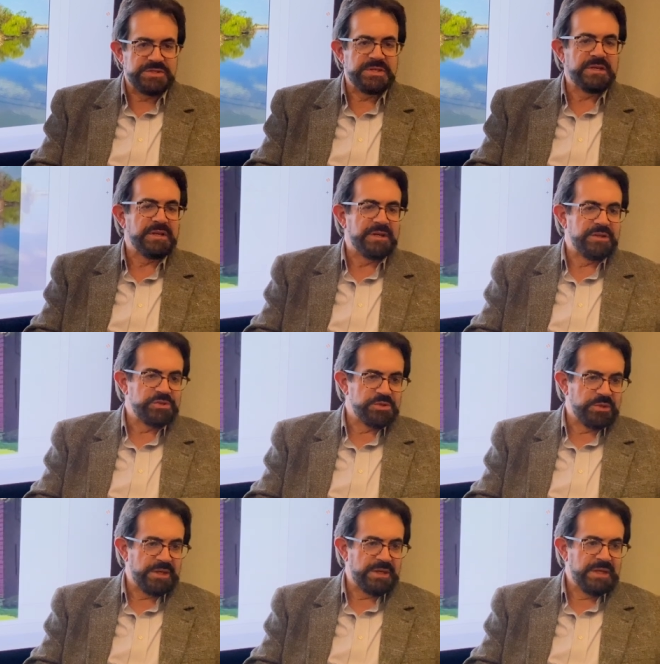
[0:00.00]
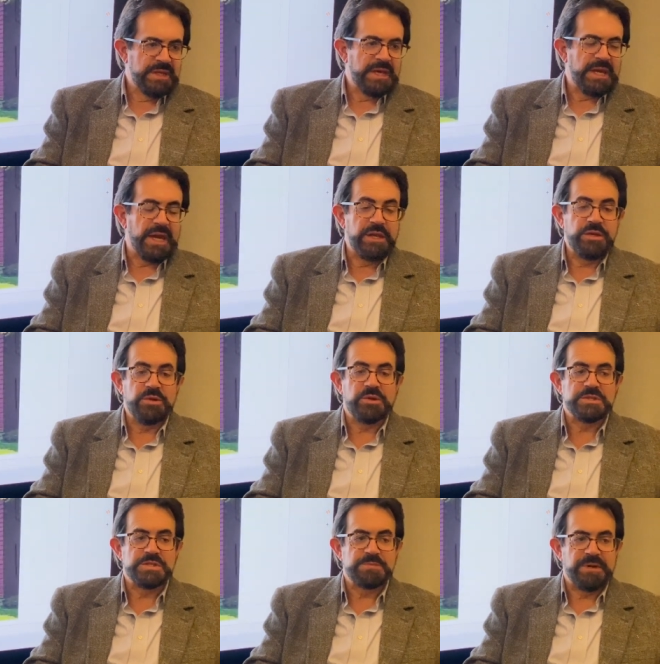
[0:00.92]
sit and enjoy it, and you
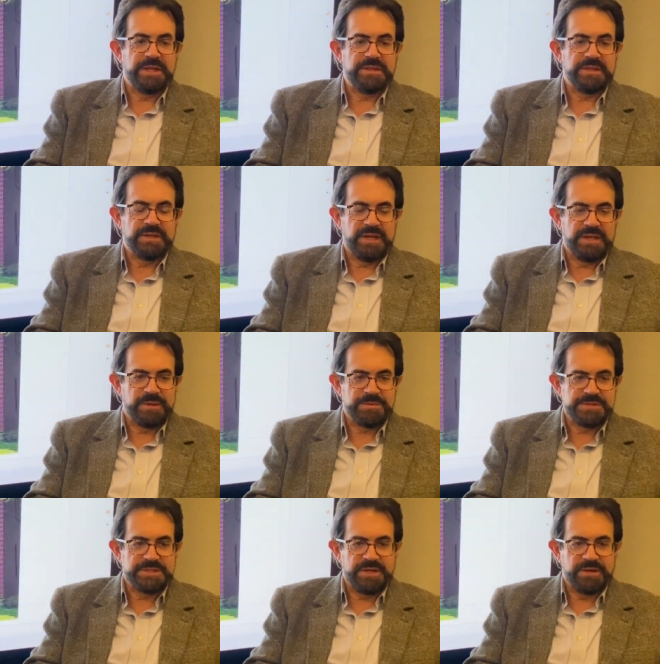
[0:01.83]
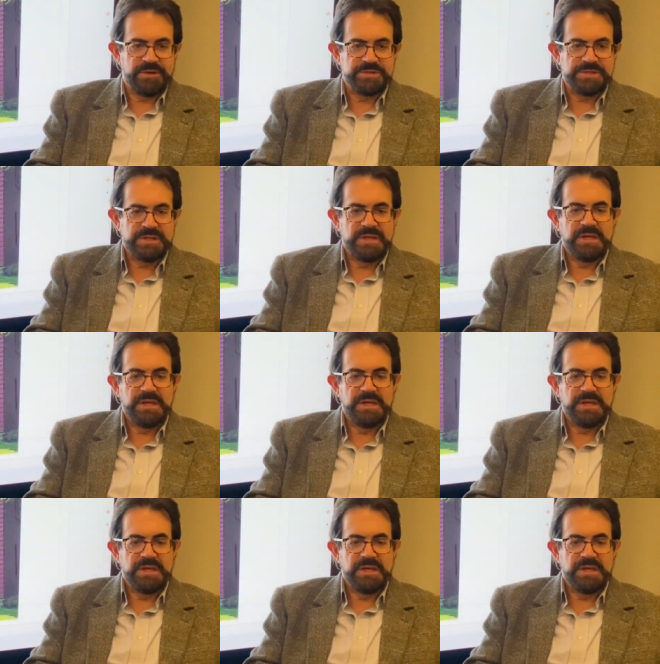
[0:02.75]
could spend the night upstairs